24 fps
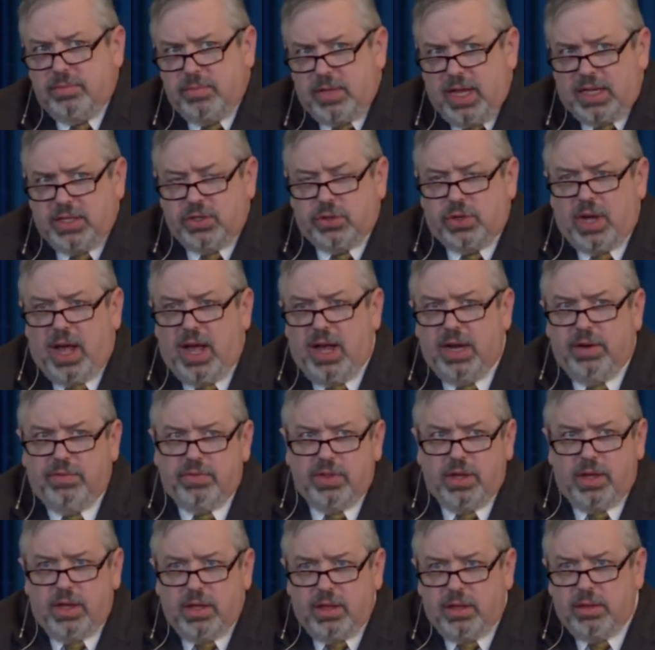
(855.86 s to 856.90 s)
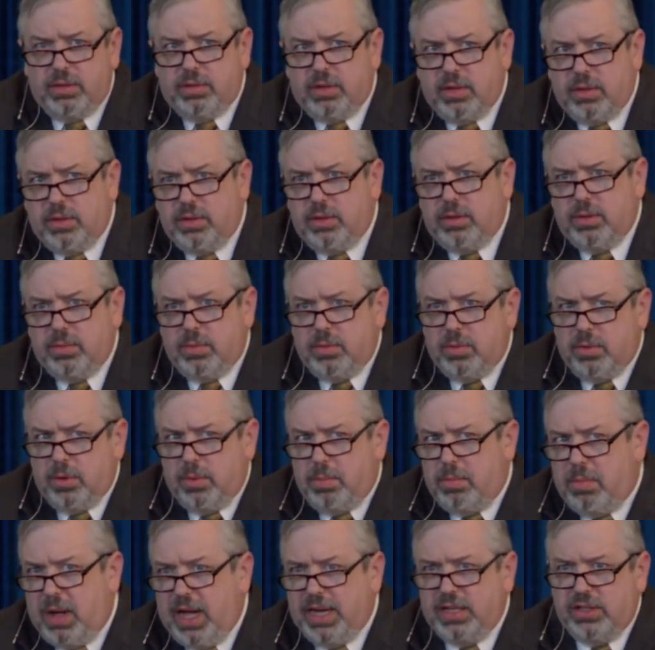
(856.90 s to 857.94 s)
that's kind of
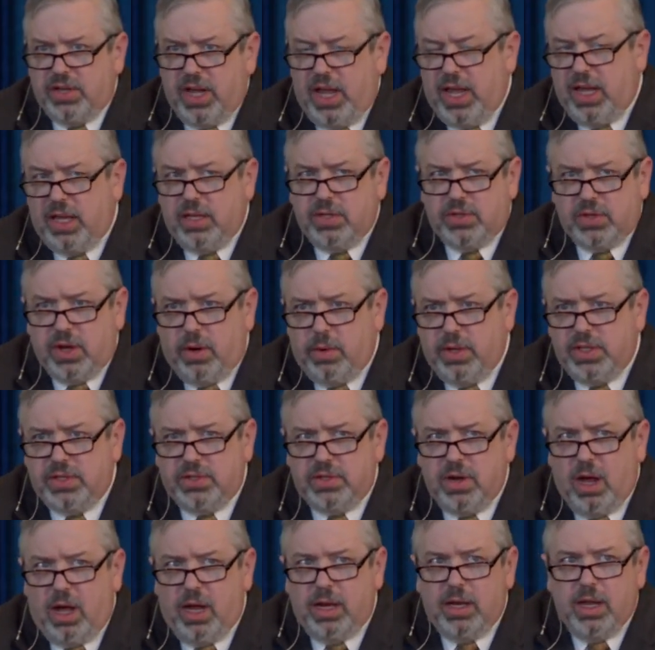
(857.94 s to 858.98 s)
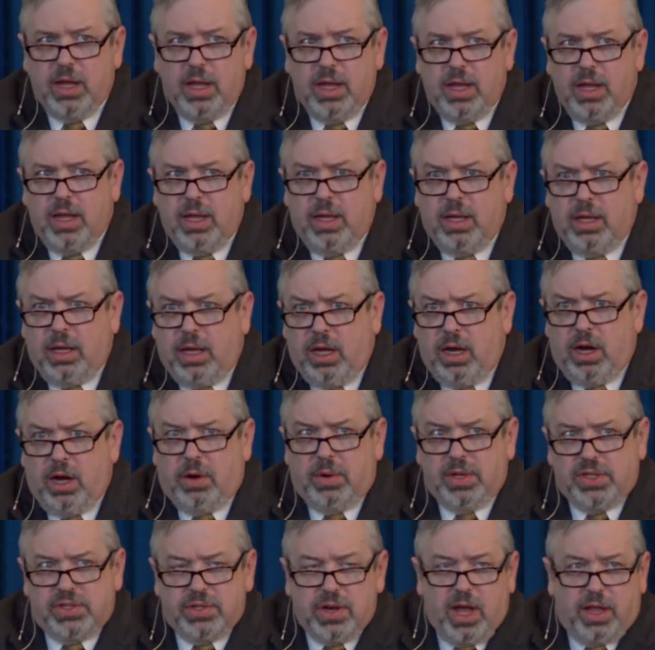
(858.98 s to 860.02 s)
my take. So it's not,
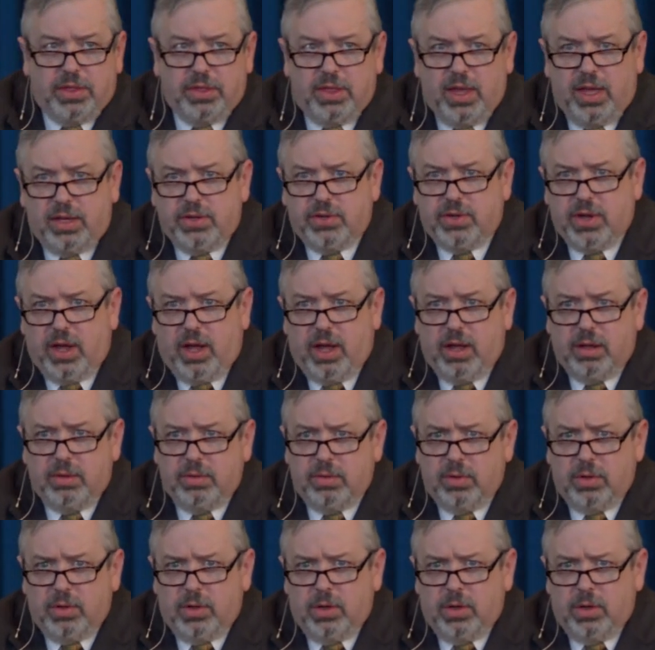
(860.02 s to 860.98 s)
it's not that